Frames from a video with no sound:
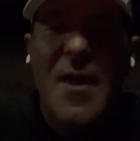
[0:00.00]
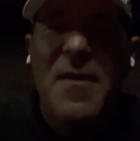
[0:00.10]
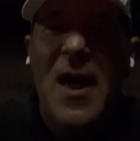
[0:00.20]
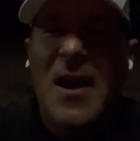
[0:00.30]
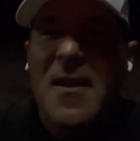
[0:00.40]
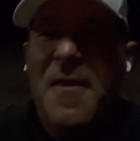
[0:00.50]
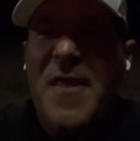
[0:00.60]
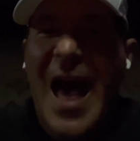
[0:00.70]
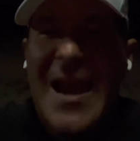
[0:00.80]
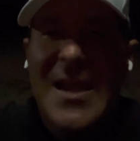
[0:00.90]
that
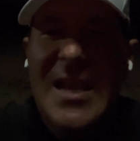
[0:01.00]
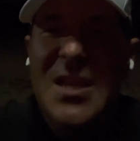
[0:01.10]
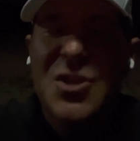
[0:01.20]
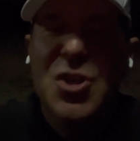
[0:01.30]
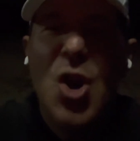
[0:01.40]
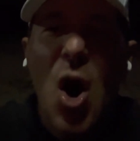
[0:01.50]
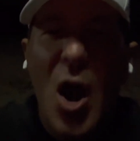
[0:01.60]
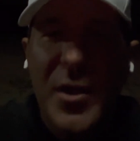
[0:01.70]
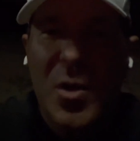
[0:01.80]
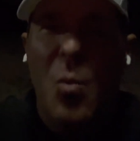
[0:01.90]
that is not